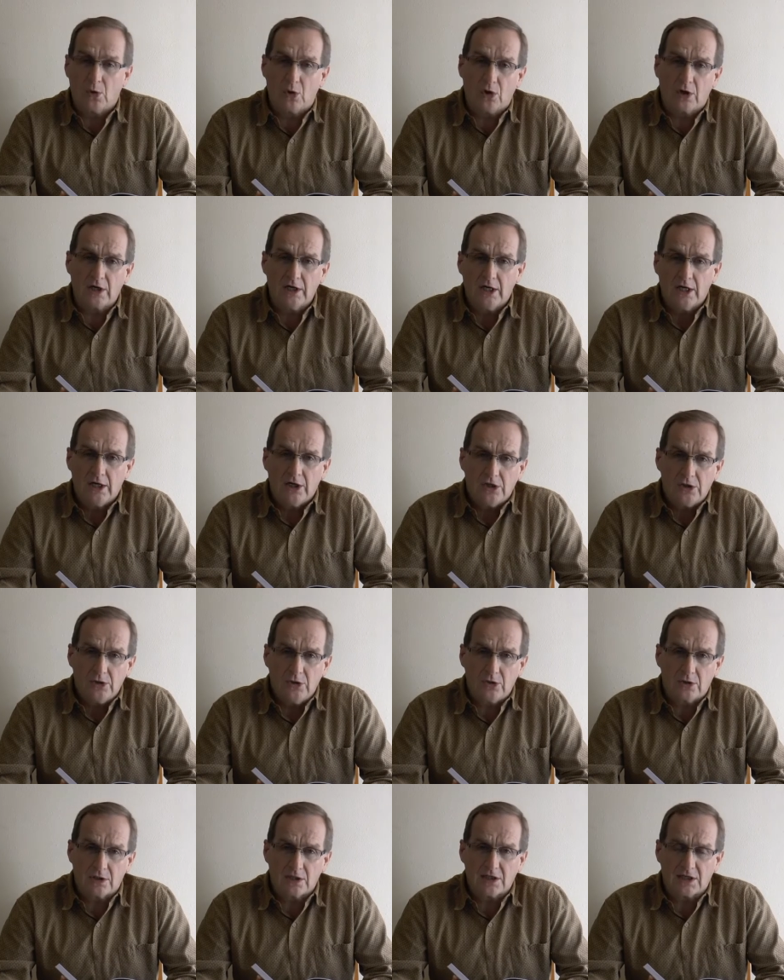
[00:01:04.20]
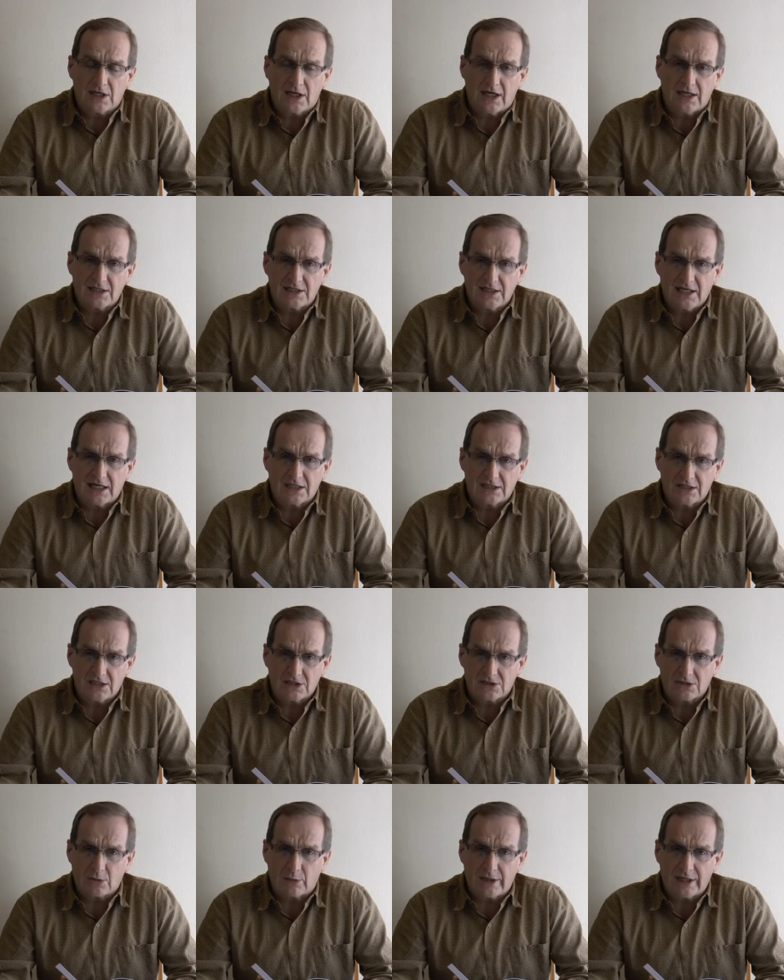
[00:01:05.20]
or you can contact
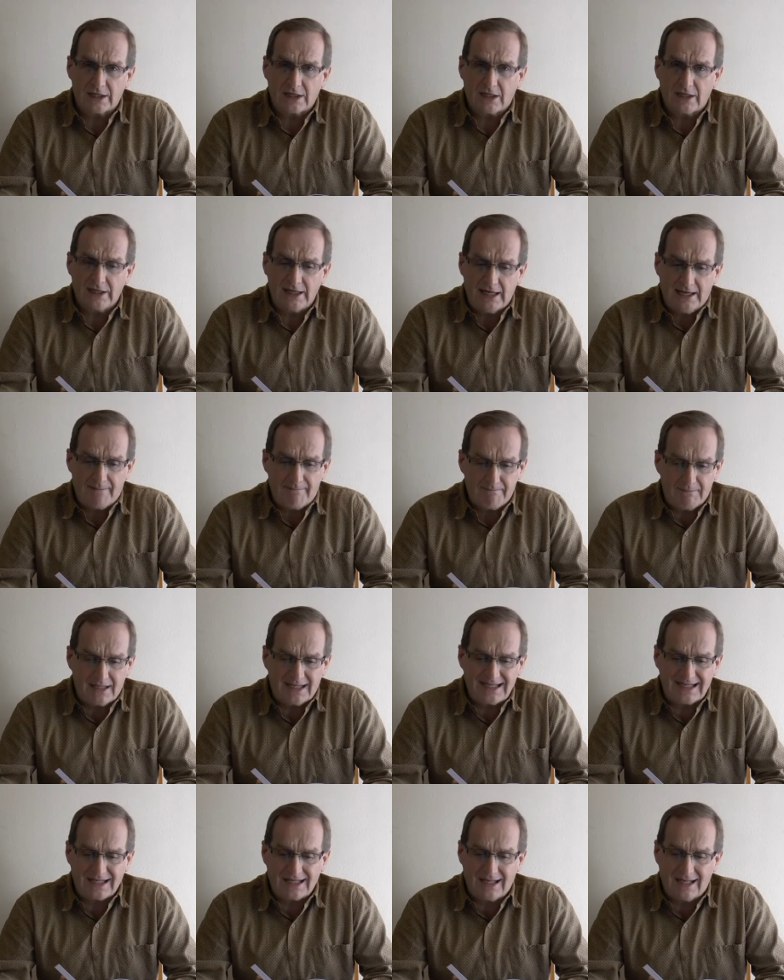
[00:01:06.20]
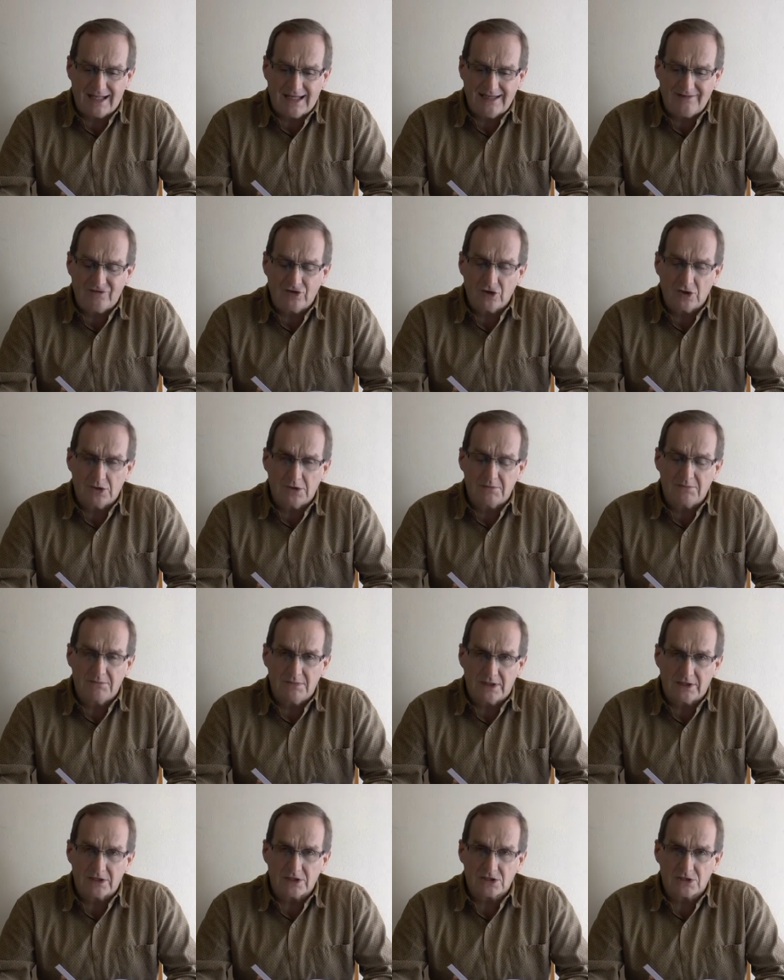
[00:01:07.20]
us directly at
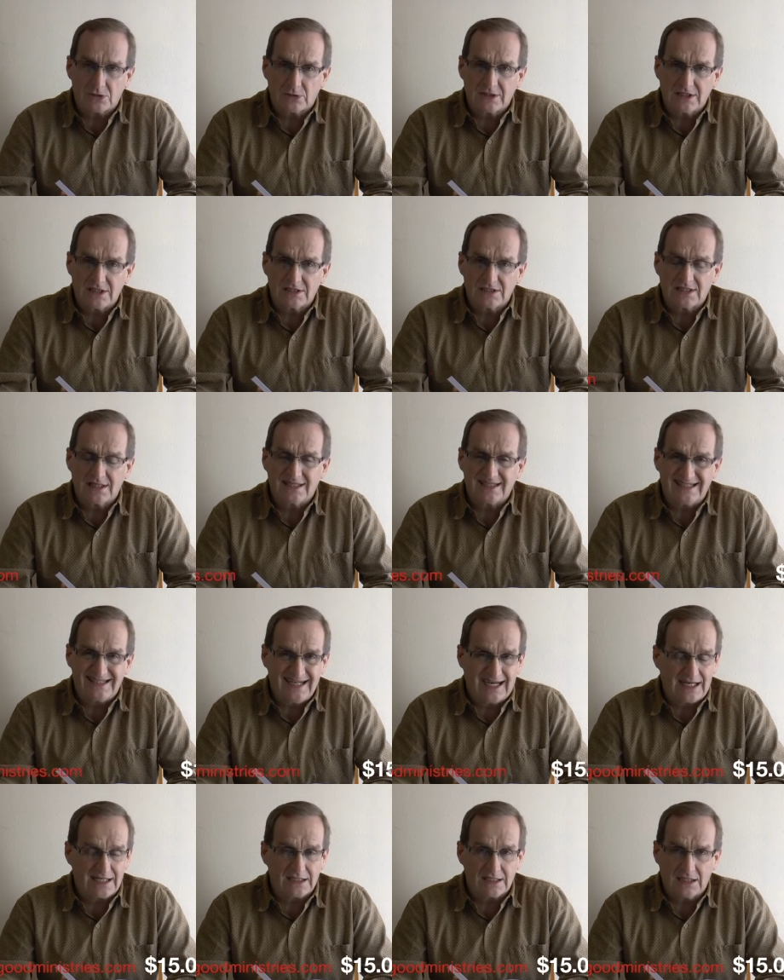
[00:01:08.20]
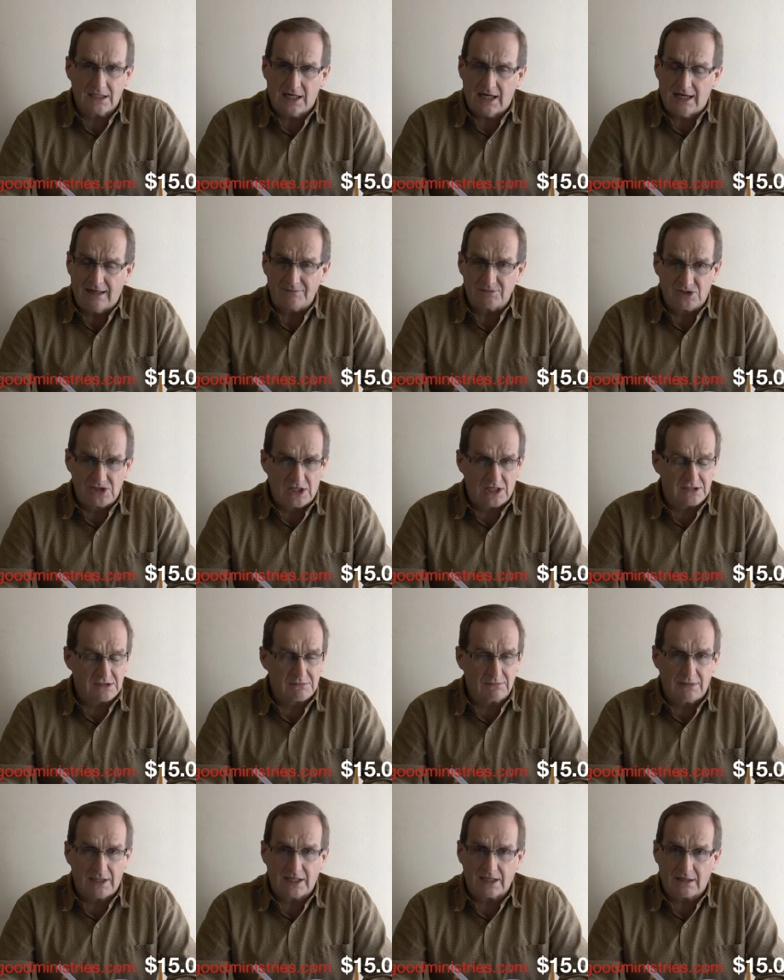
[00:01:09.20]
MikeLivengoodMinistries.com,
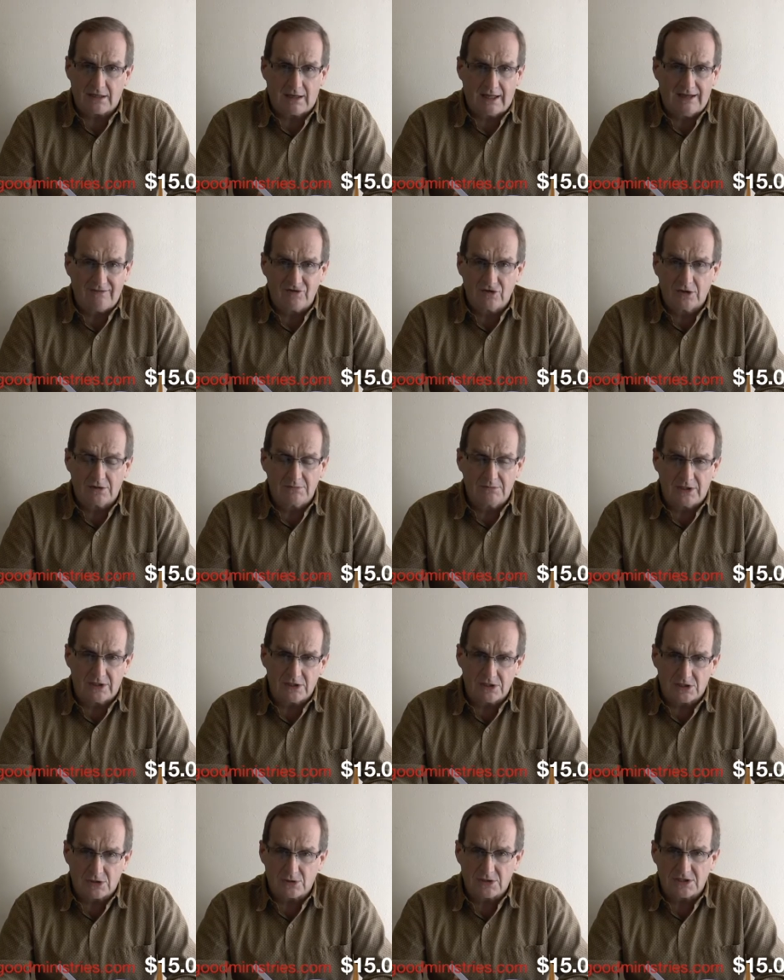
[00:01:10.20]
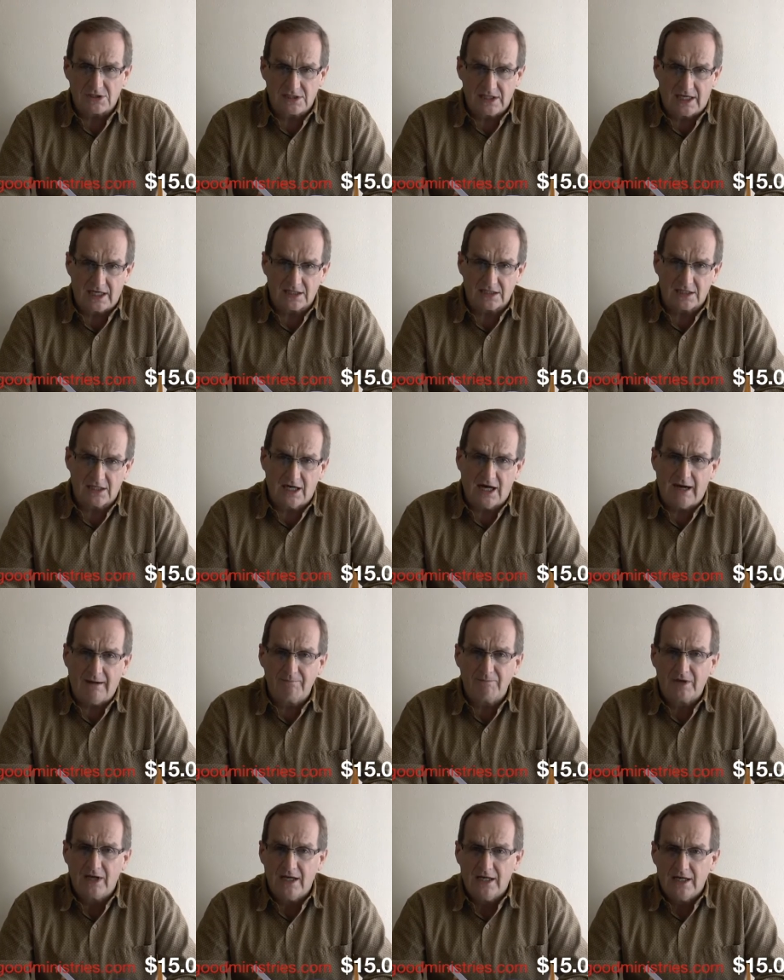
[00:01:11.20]
just
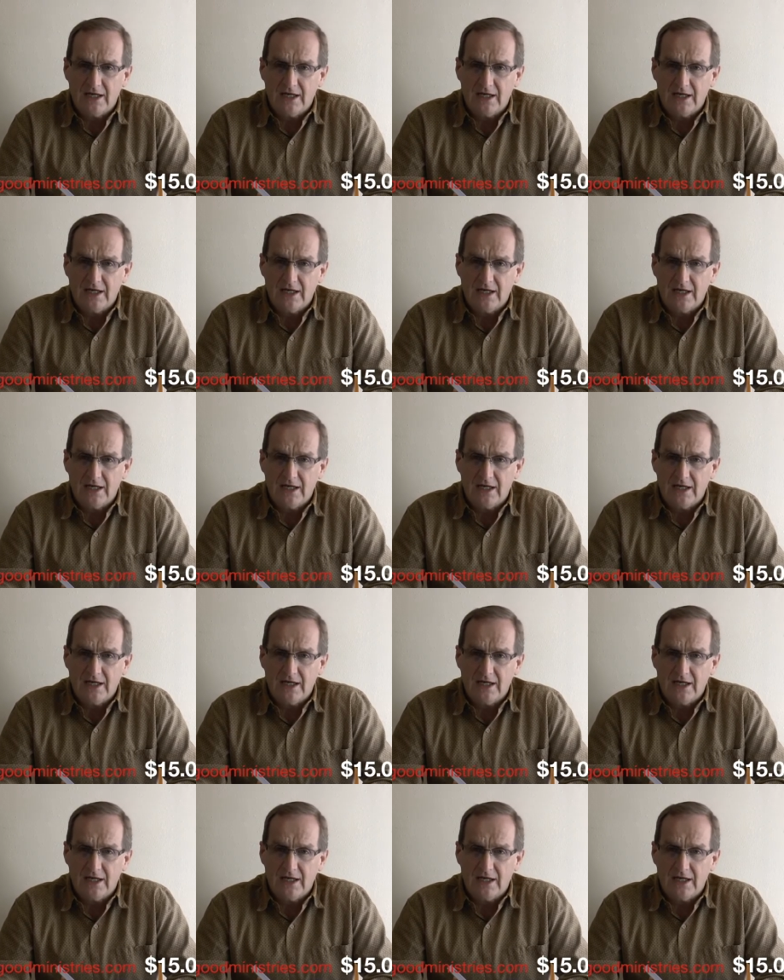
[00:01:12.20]
MikeLivengoodMinistries.com,